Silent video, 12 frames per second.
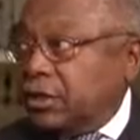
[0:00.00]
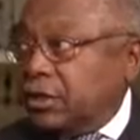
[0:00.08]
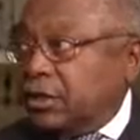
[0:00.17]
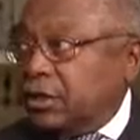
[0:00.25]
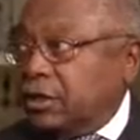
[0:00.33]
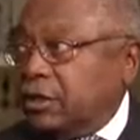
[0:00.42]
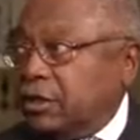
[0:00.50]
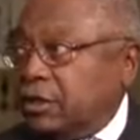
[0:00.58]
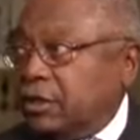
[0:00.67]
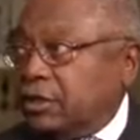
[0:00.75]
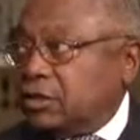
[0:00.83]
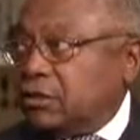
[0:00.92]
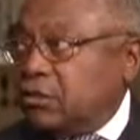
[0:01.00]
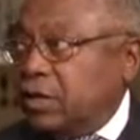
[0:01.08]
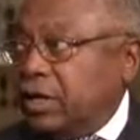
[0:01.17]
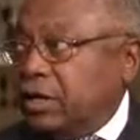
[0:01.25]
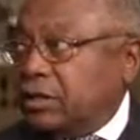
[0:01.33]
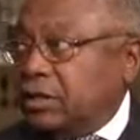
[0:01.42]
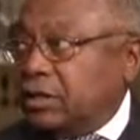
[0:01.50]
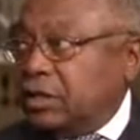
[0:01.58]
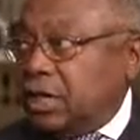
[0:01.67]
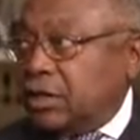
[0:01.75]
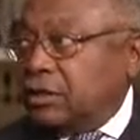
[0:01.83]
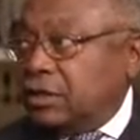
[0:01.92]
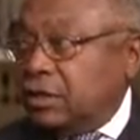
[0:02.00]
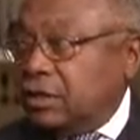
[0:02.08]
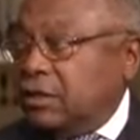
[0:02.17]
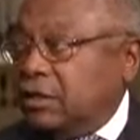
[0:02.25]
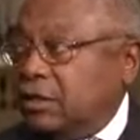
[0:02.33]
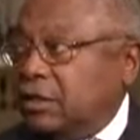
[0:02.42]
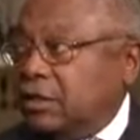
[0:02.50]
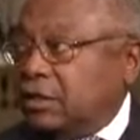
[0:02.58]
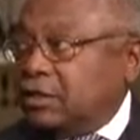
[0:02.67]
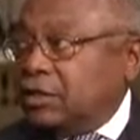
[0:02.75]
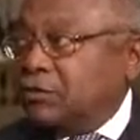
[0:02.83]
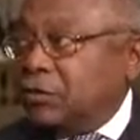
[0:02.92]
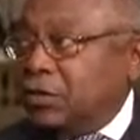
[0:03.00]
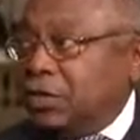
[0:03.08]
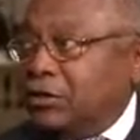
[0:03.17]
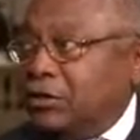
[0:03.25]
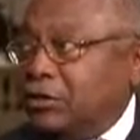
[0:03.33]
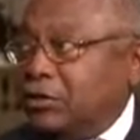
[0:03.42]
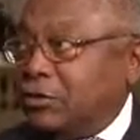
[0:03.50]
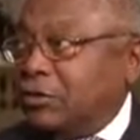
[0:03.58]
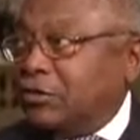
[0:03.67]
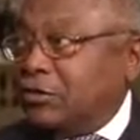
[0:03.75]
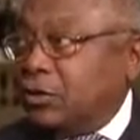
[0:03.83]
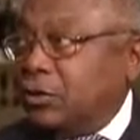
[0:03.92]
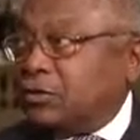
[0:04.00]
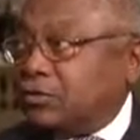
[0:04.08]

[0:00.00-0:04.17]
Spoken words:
in some ways he's not seemed prepared to use it before.